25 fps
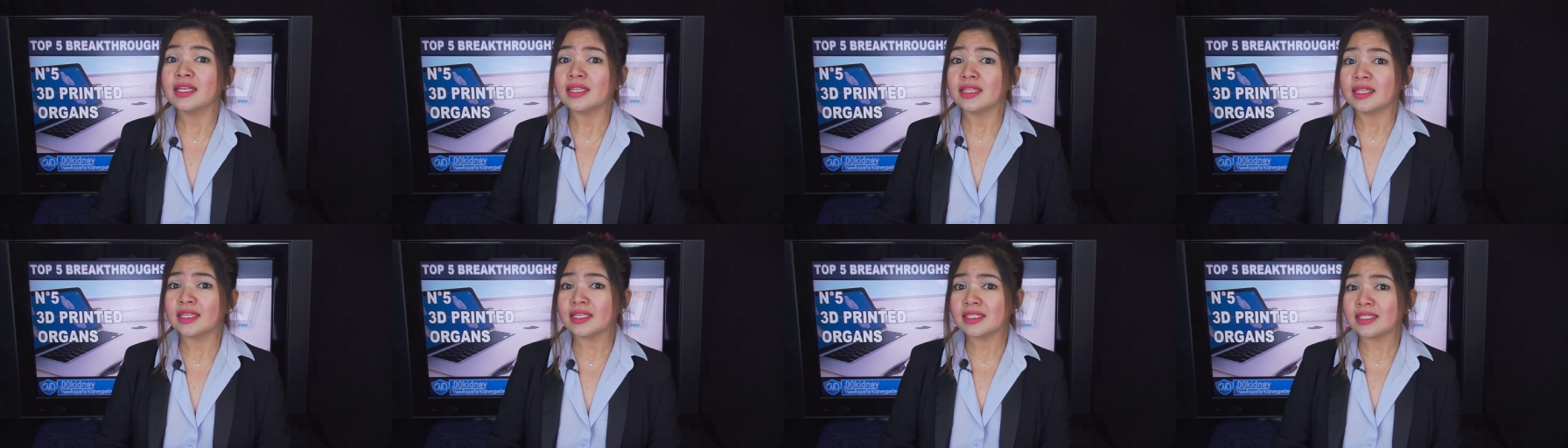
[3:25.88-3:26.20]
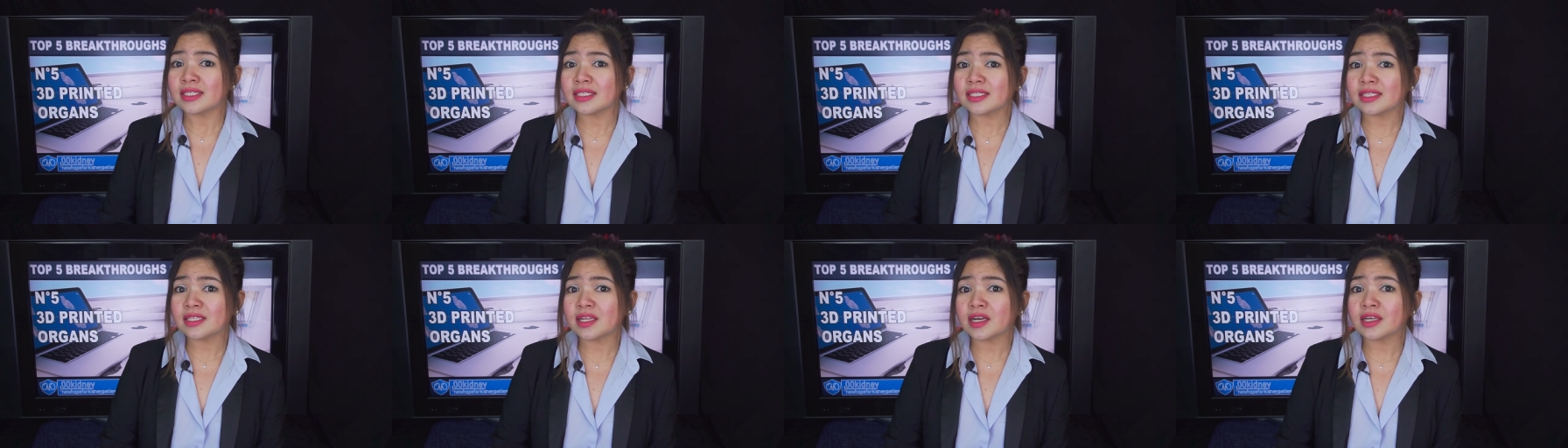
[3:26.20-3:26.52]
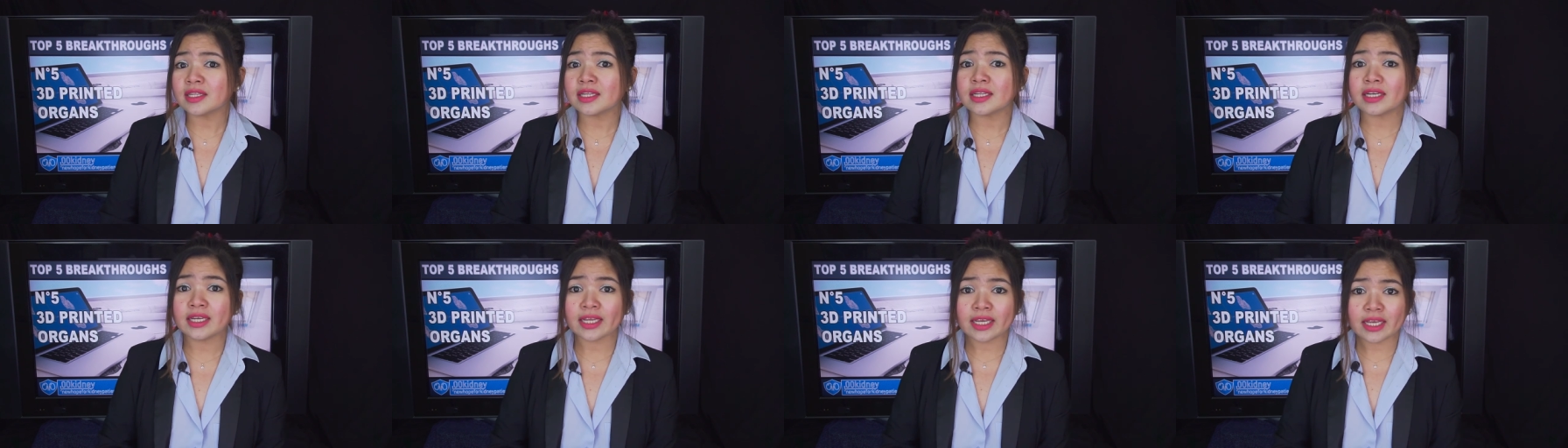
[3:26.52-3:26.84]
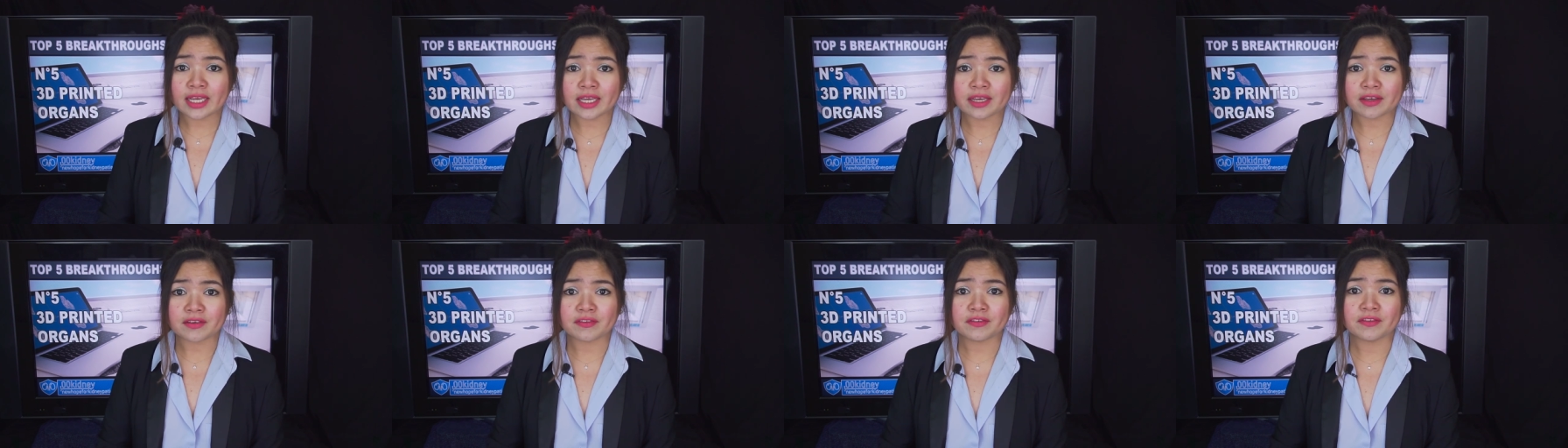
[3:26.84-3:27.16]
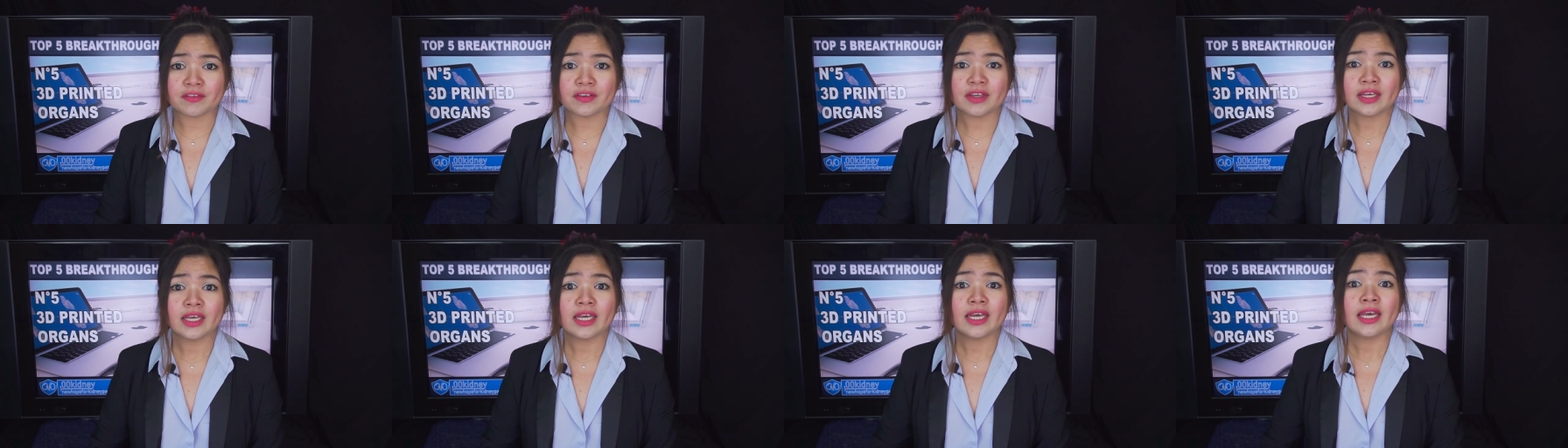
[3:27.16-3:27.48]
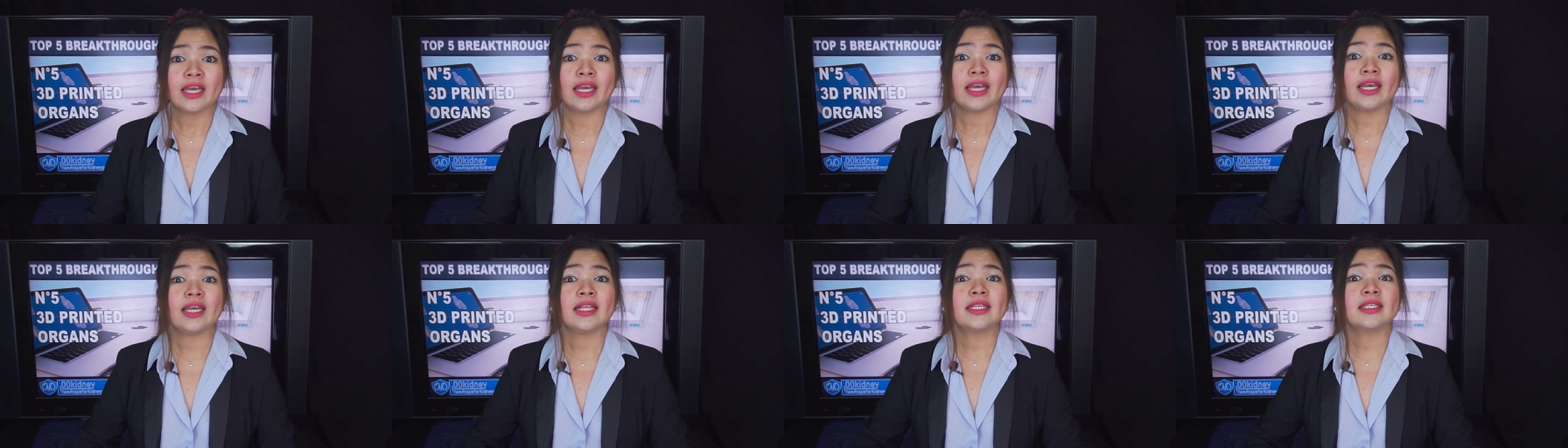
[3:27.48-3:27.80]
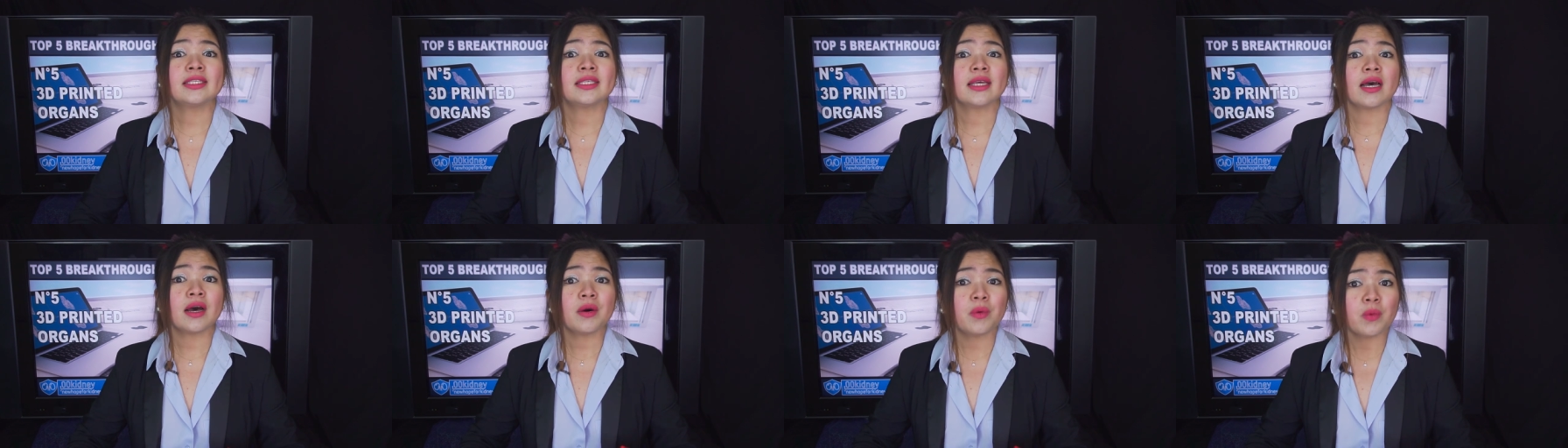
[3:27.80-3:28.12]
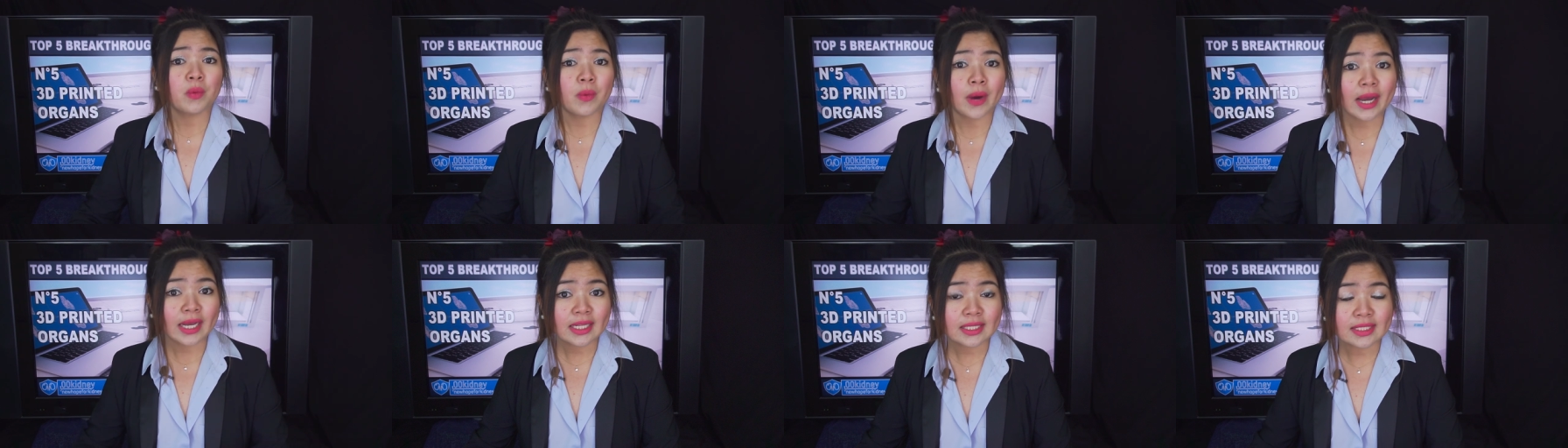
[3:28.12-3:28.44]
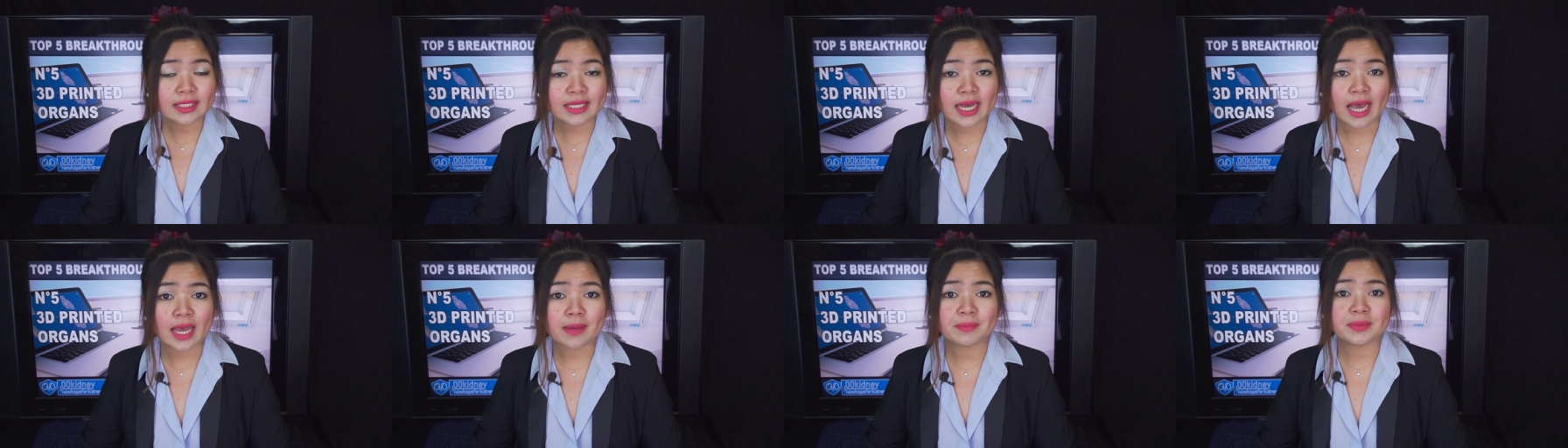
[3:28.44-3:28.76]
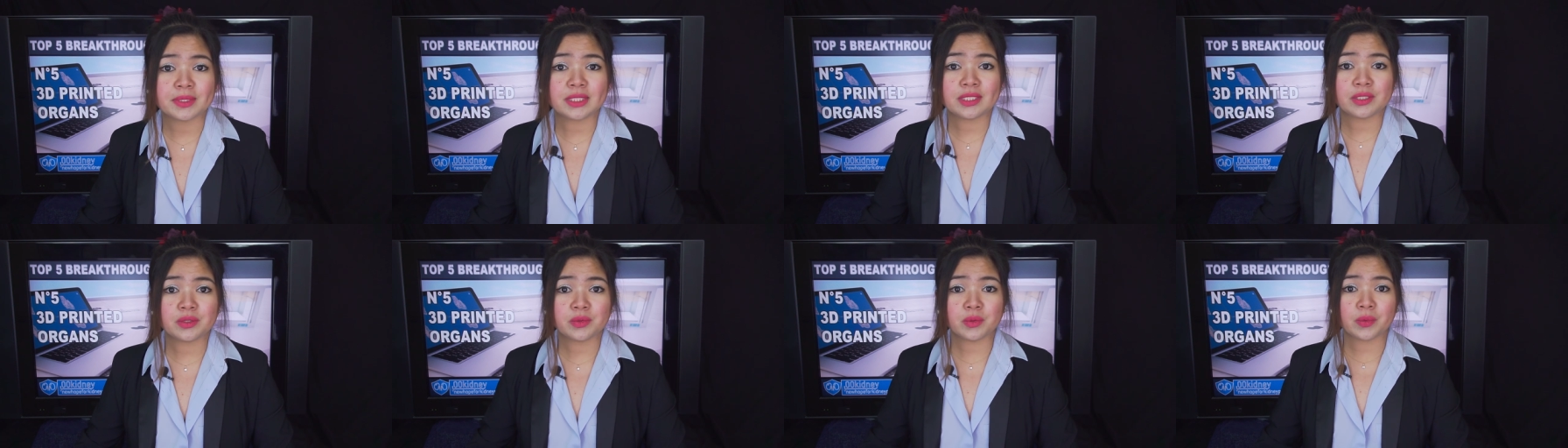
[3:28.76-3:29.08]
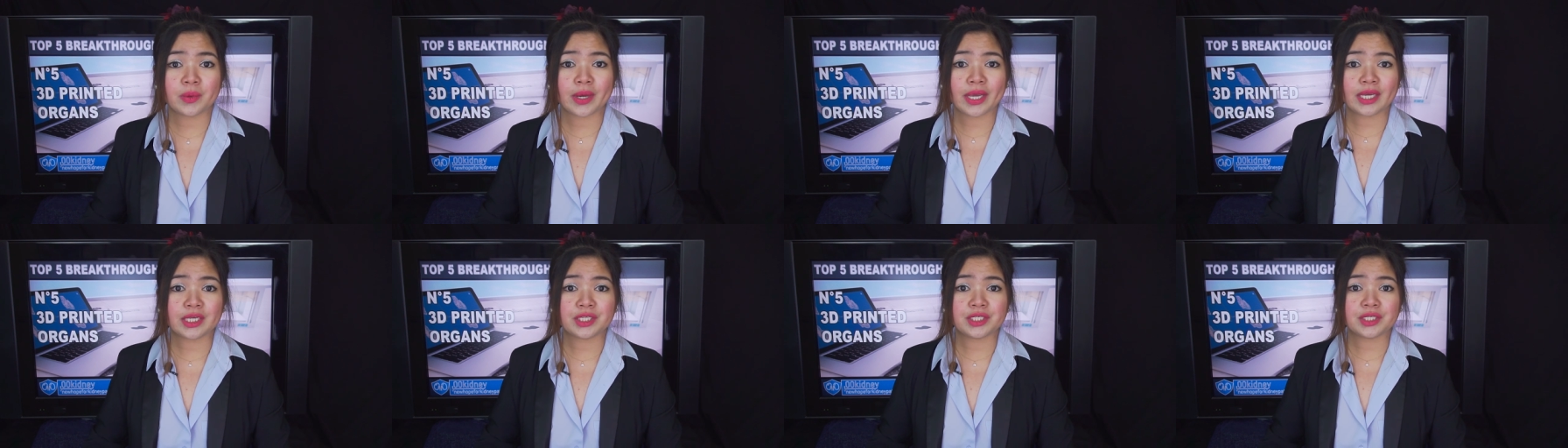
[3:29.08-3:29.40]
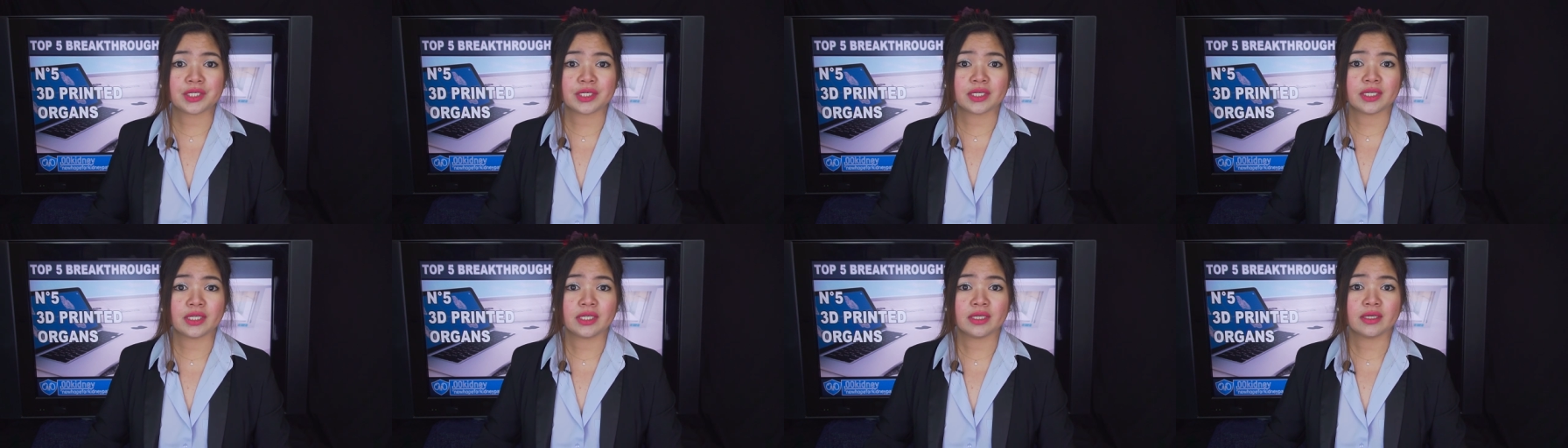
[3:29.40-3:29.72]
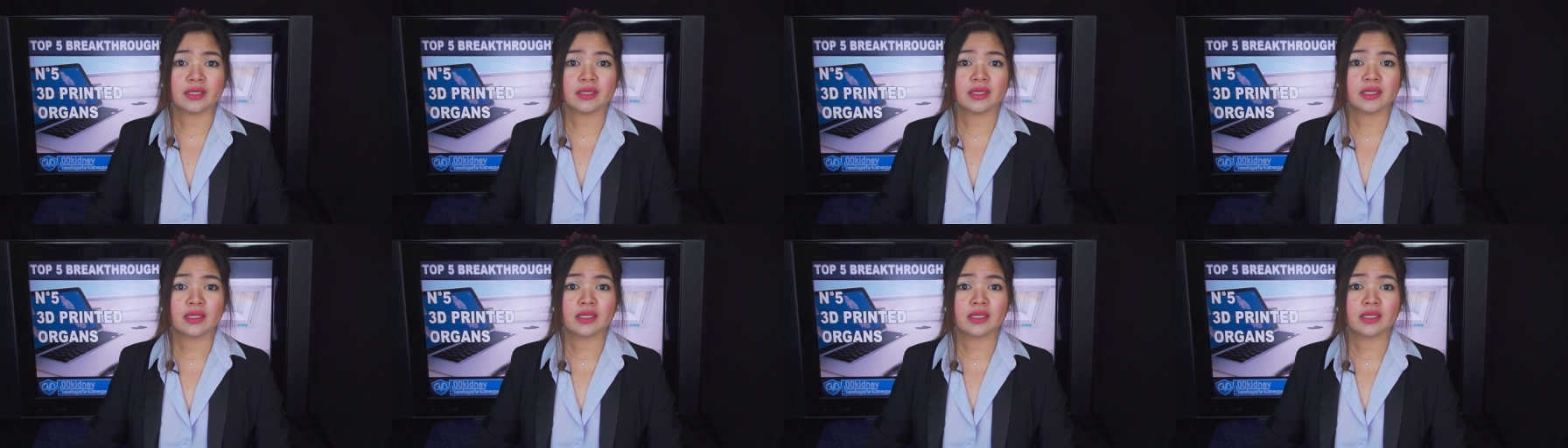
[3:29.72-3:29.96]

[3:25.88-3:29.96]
This is not an if, it's a when type situation.